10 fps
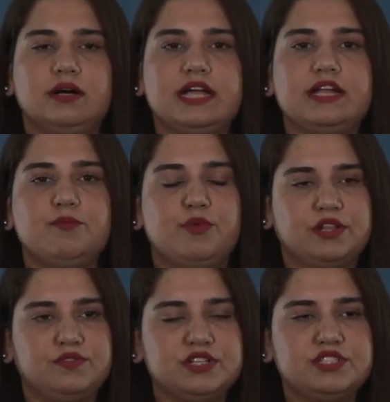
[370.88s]
in
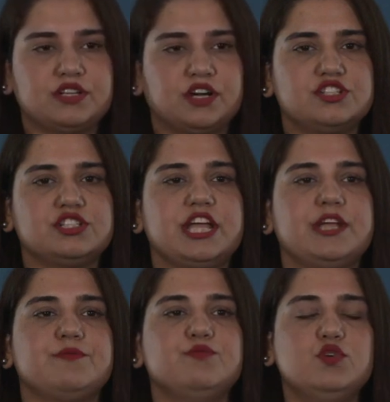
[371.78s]
breadth first search,
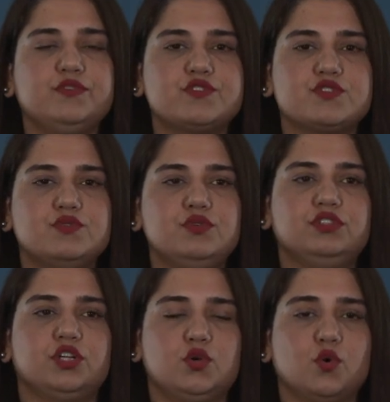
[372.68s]
it moves to
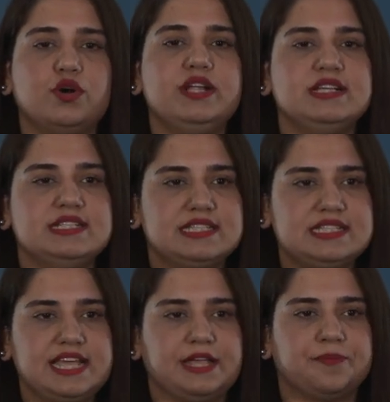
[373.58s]
the node
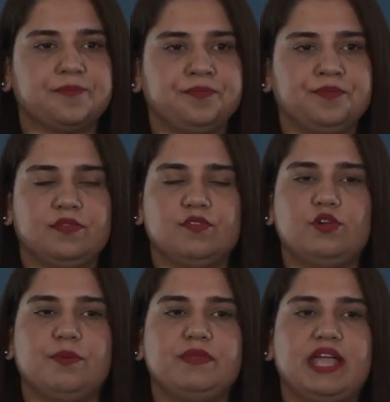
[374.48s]
C.
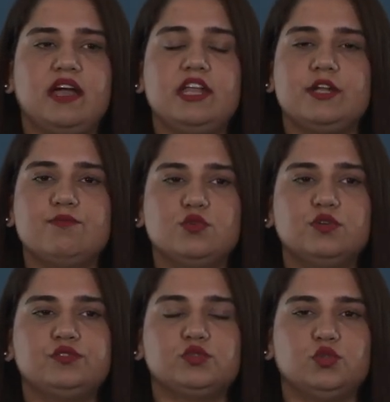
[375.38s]
From there, it
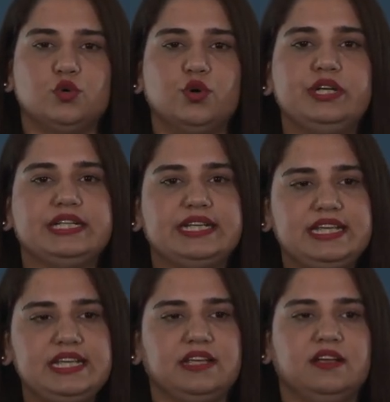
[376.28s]
moves to node
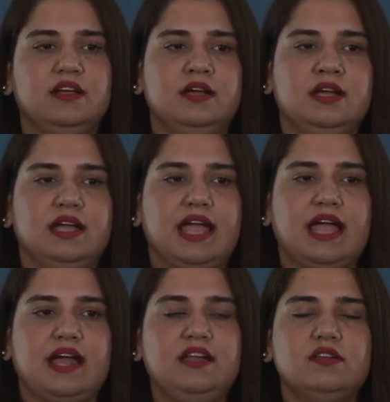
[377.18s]
E,
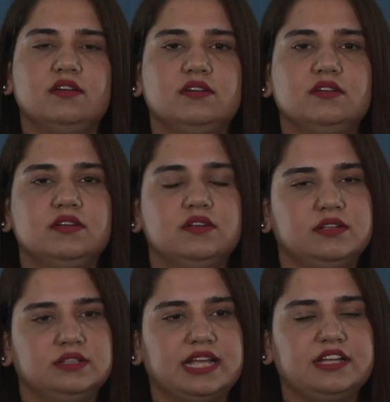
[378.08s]
and
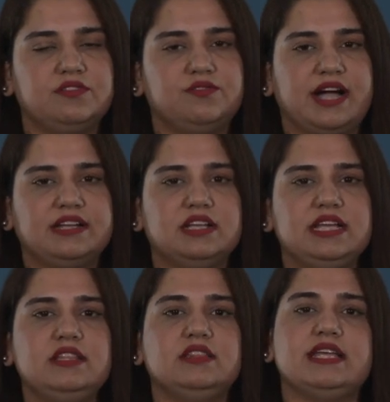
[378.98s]
then
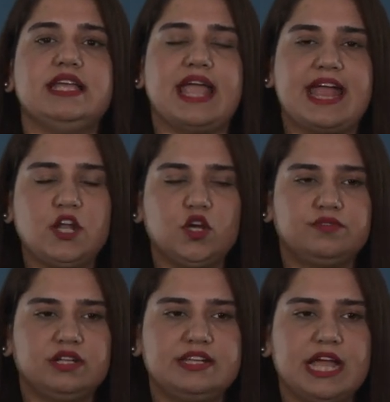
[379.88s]
finally the end of
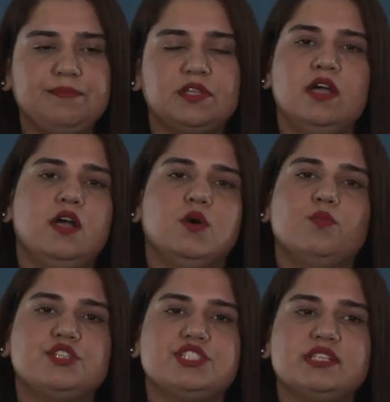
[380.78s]
the depth,
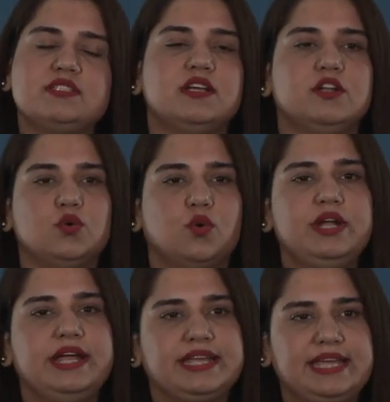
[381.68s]
which is
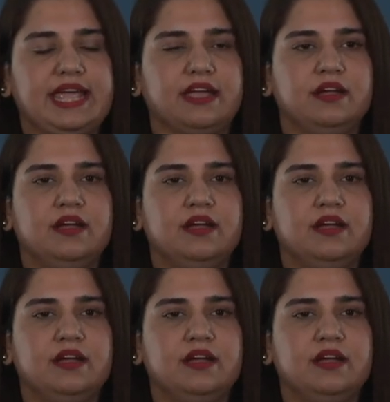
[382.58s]
node K.